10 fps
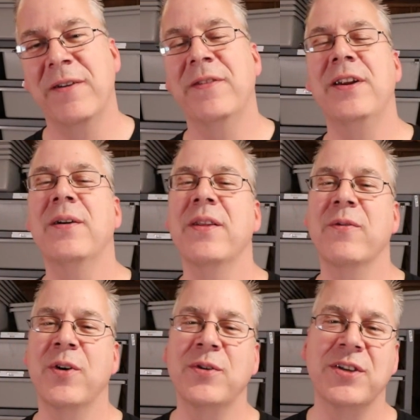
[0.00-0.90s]
a video on the
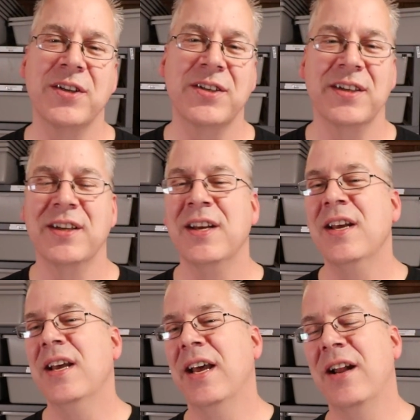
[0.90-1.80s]
roaches and
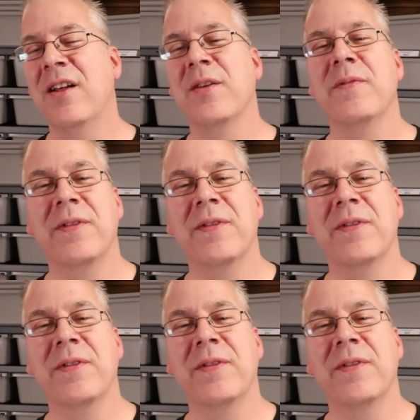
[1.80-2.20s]
all